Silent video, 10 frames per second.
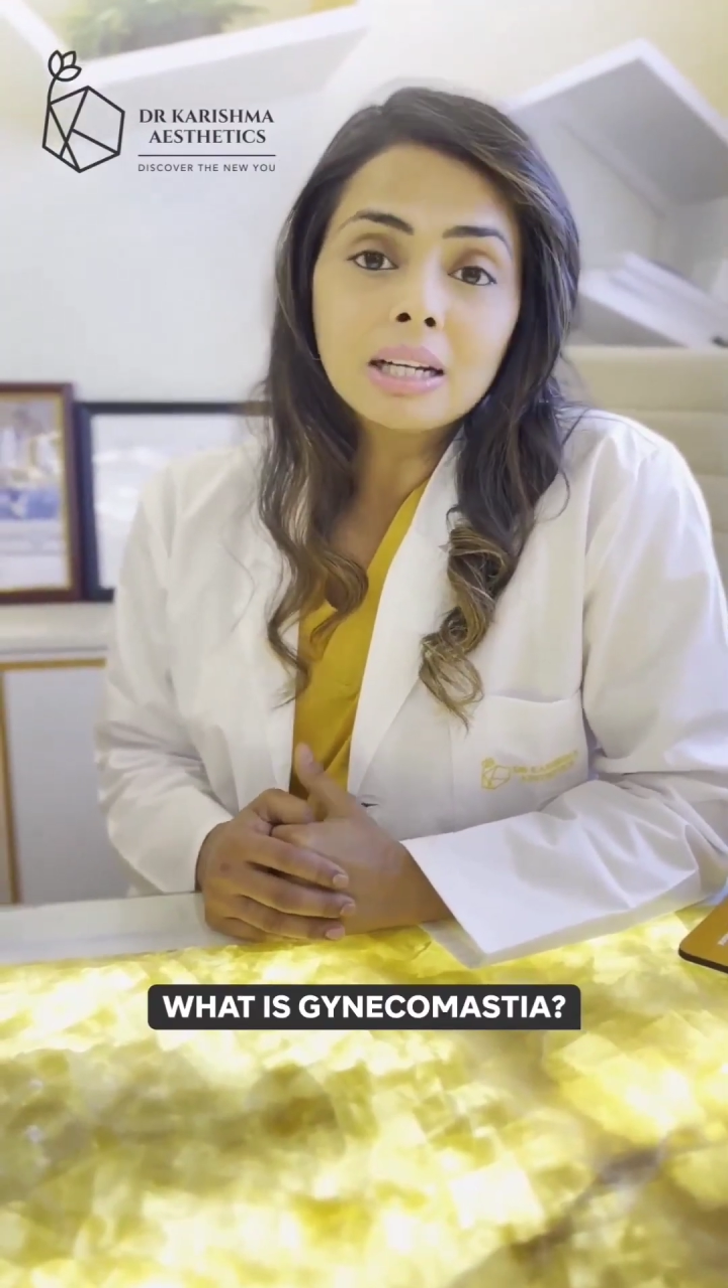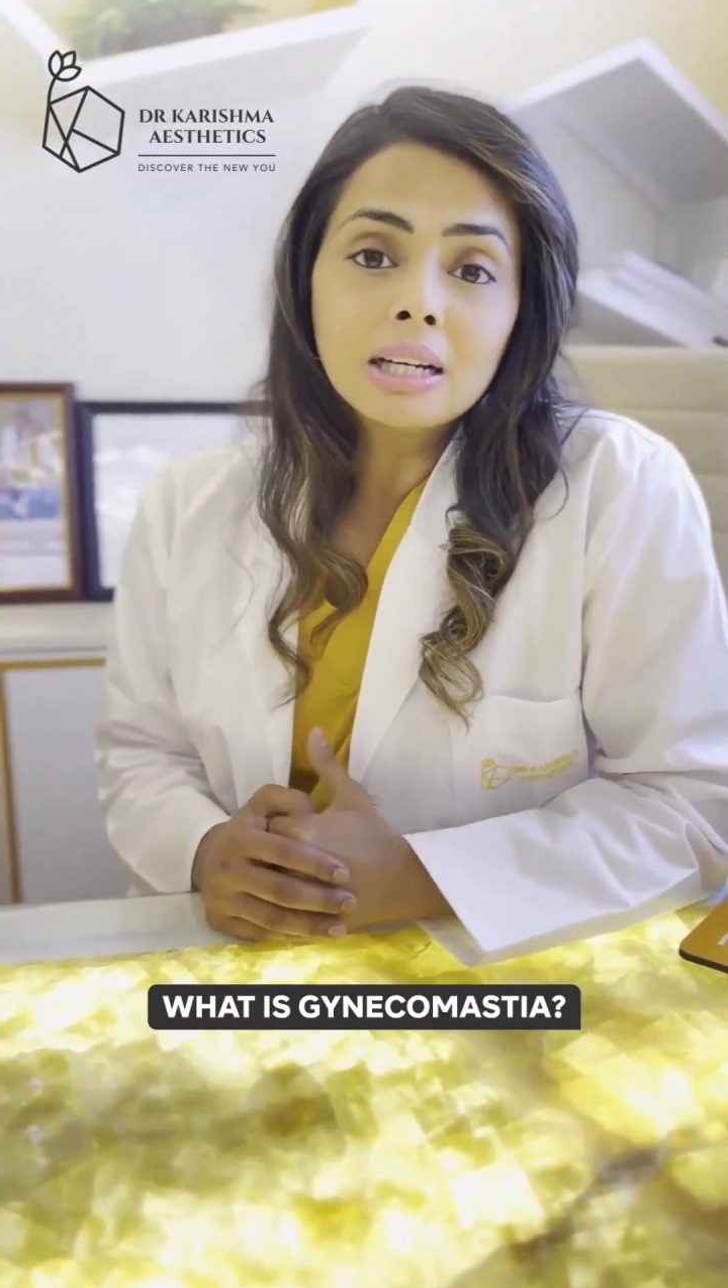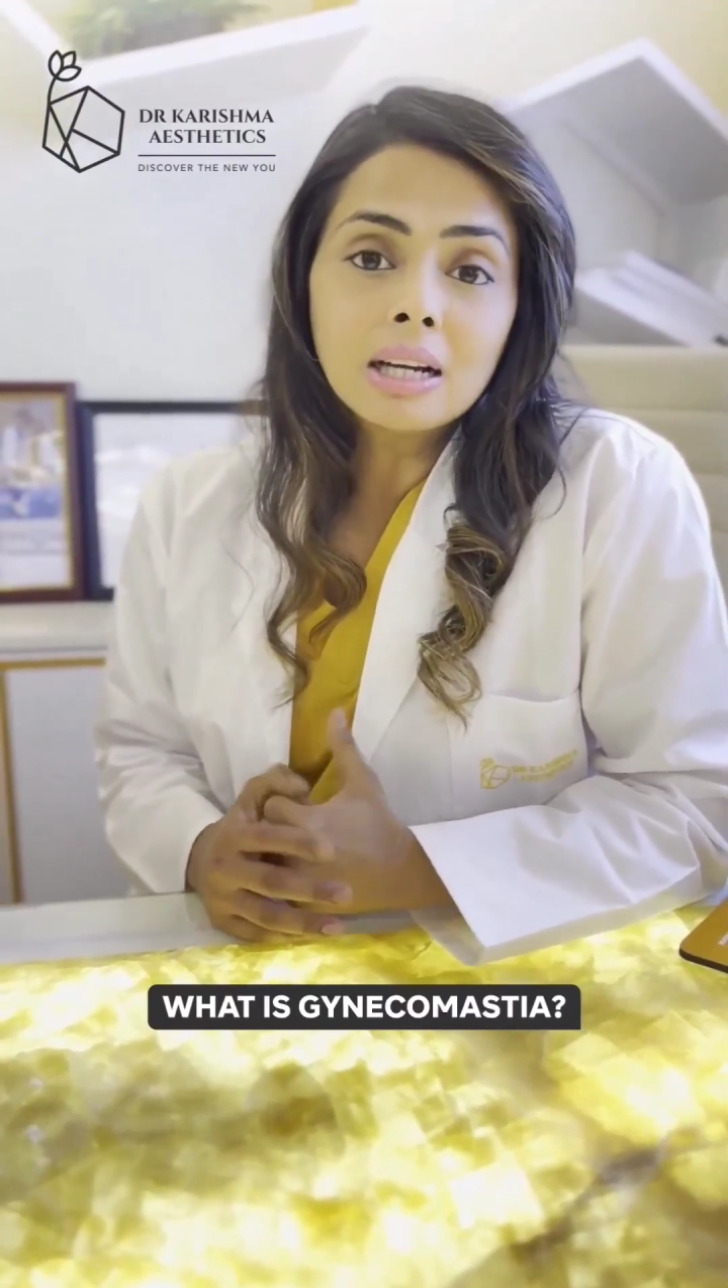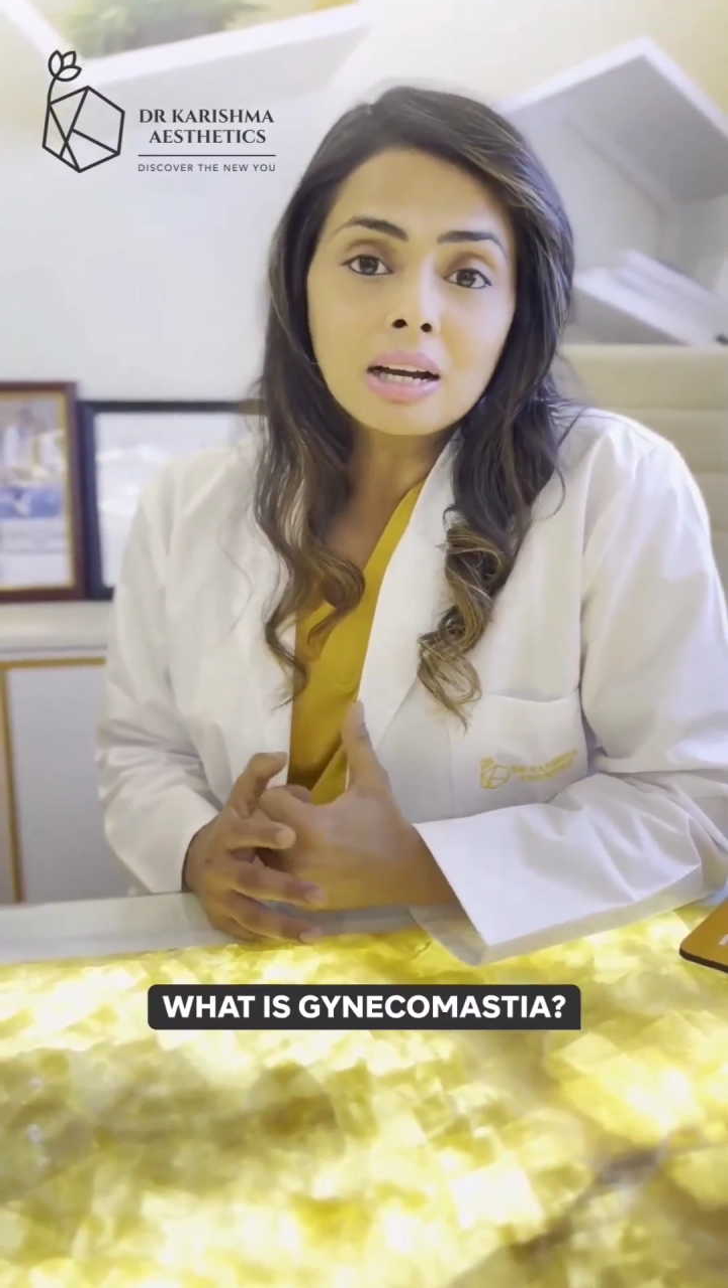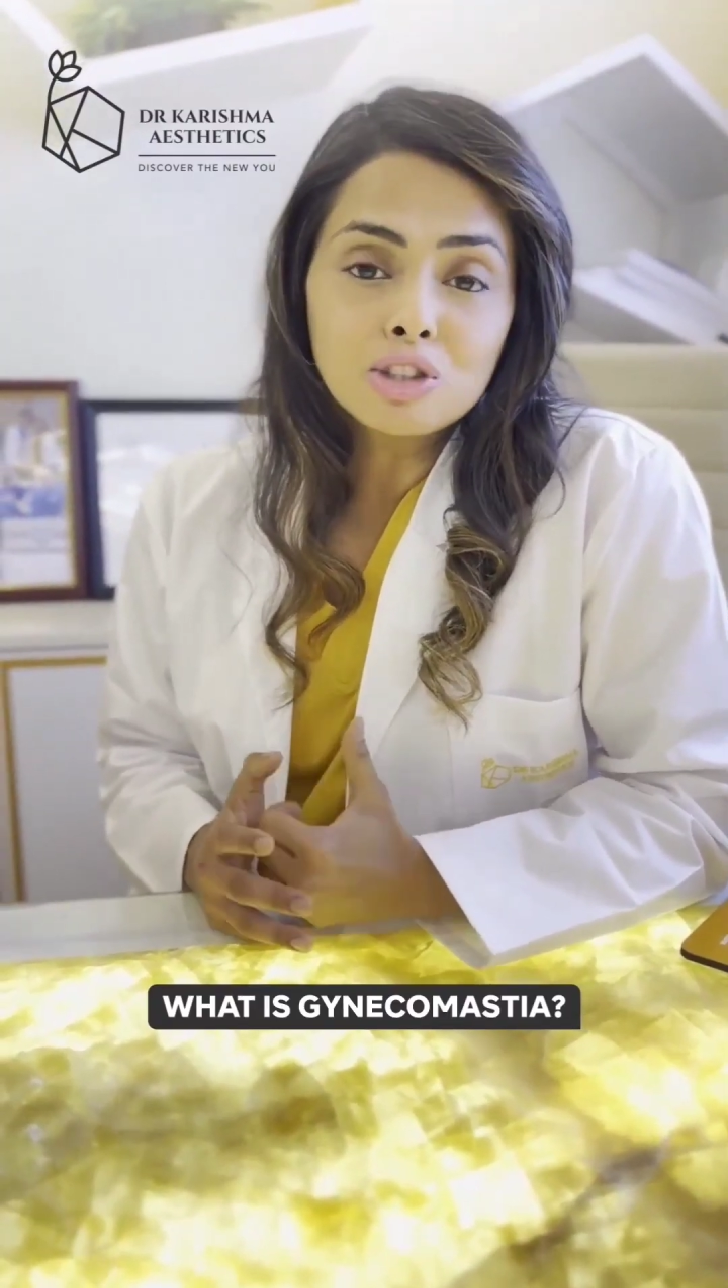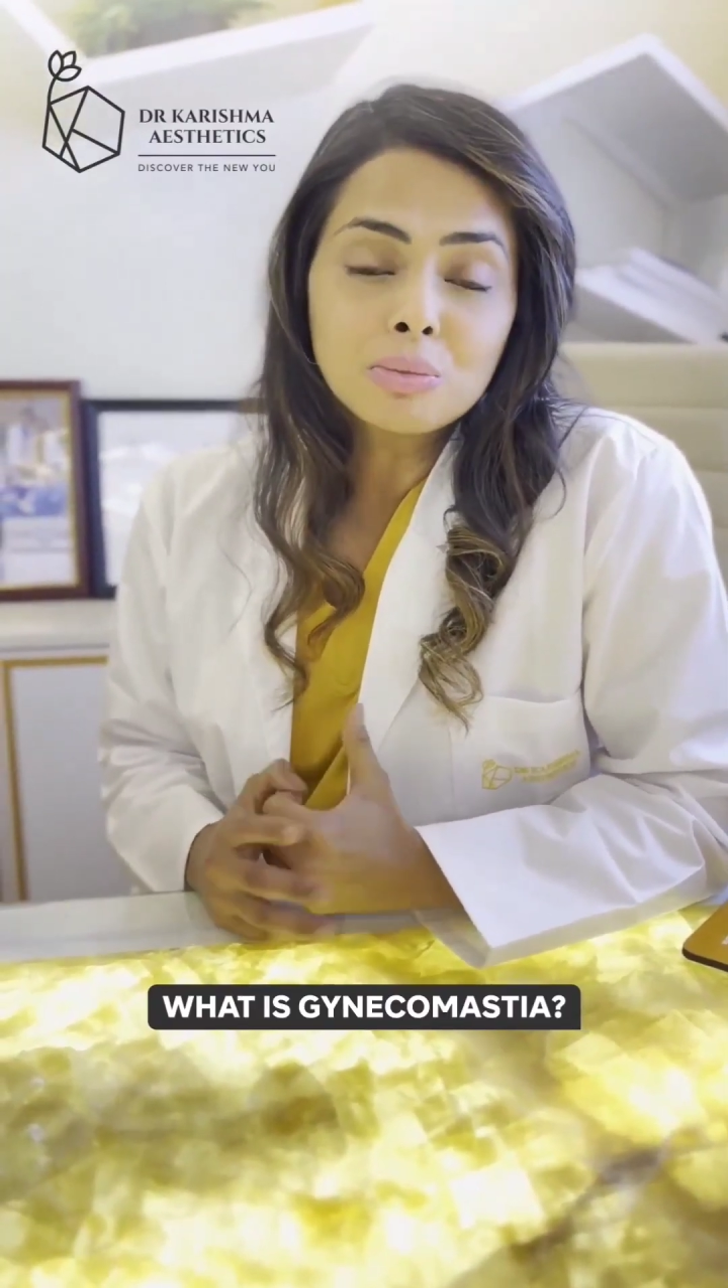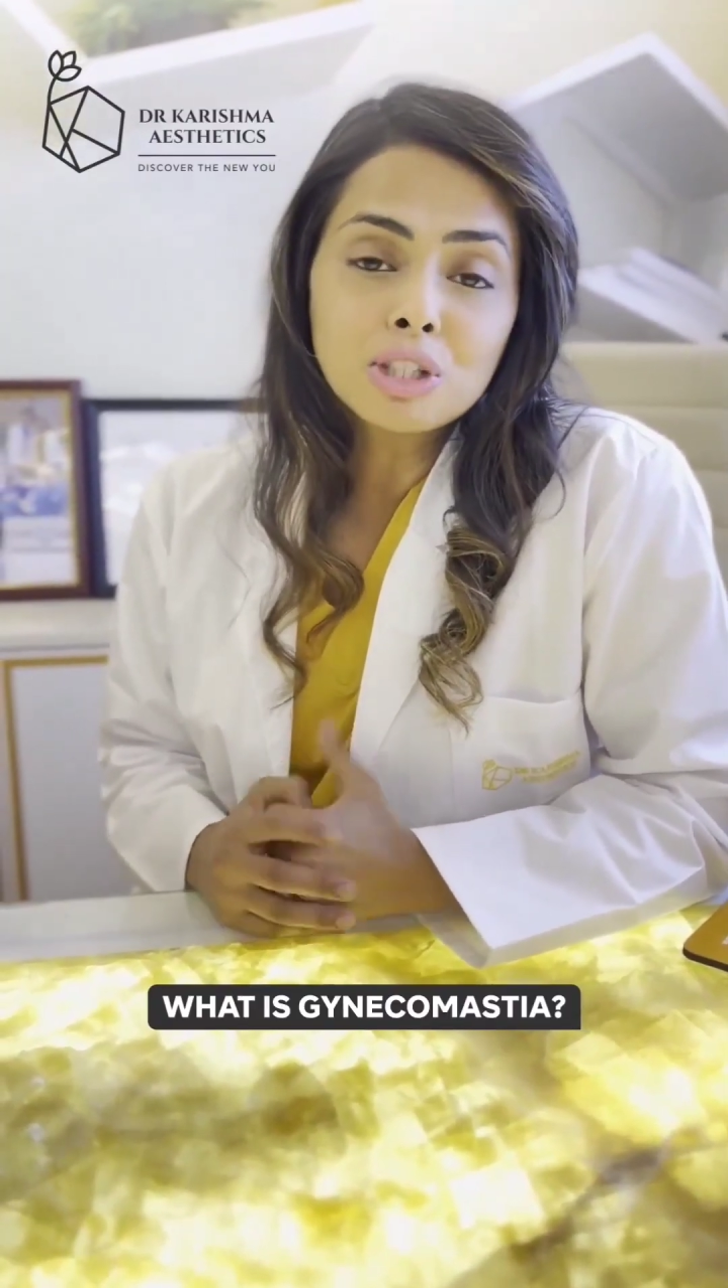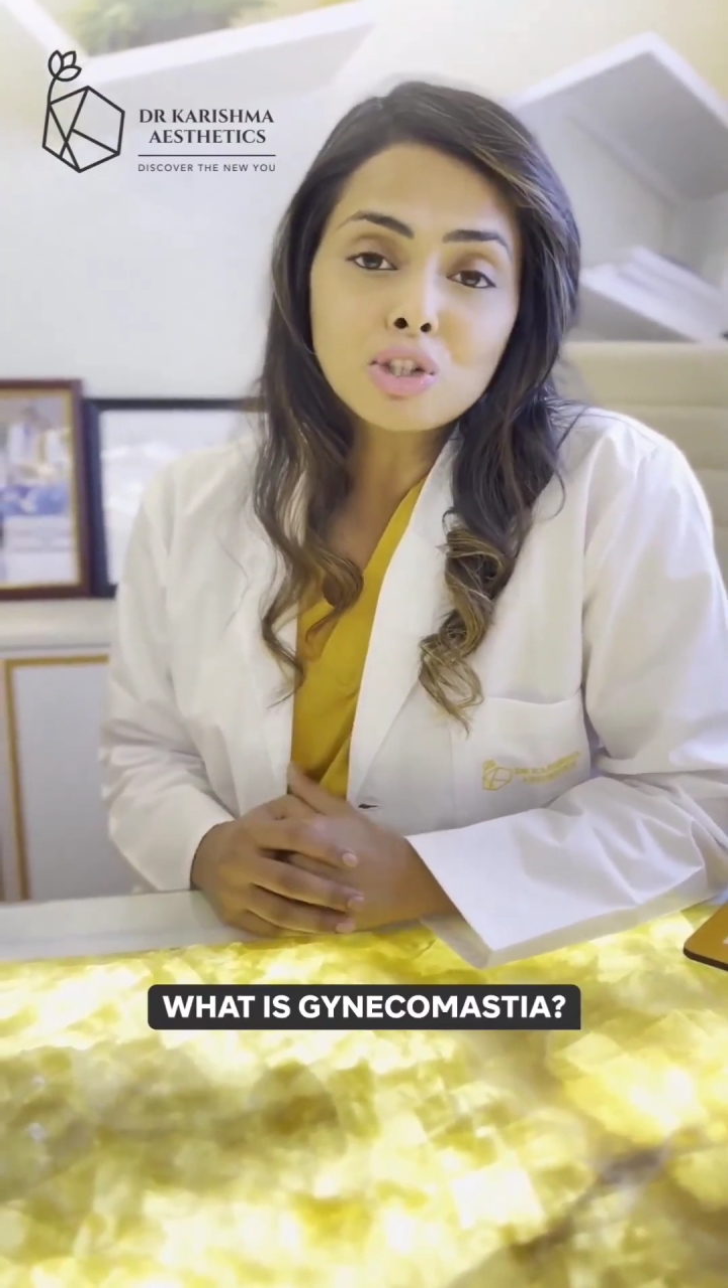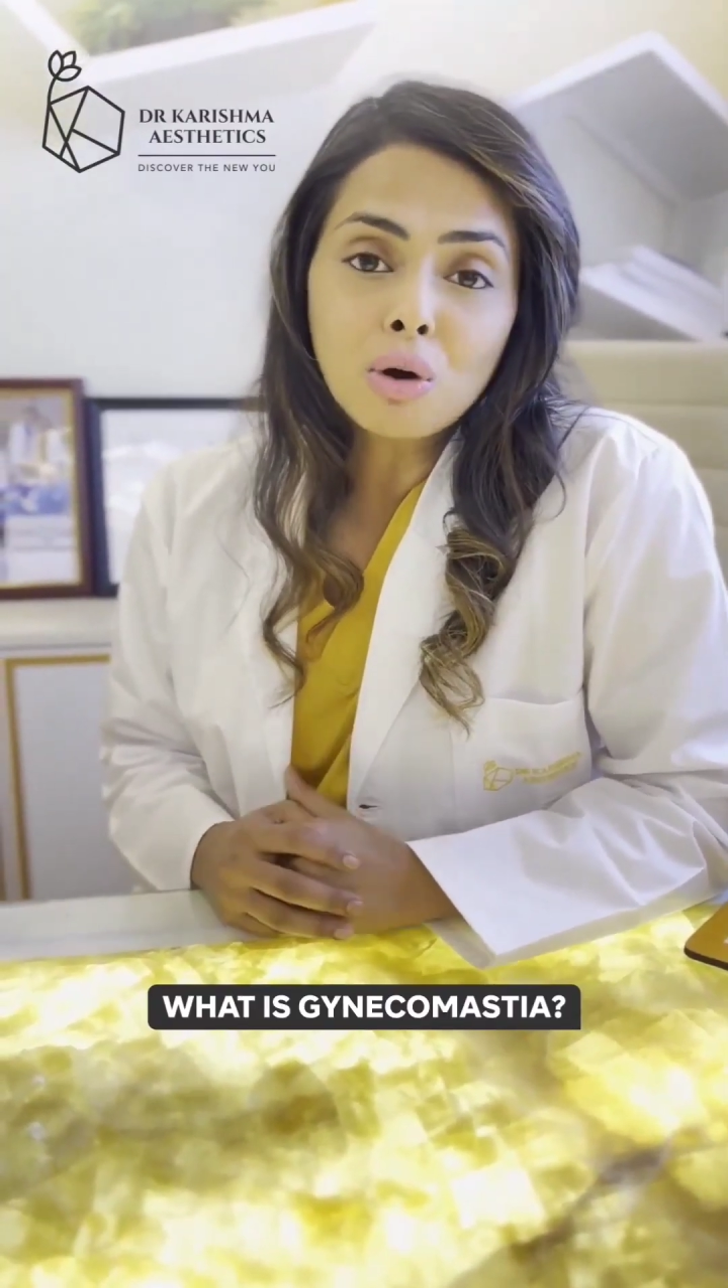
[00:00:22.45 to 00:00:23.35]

enlargement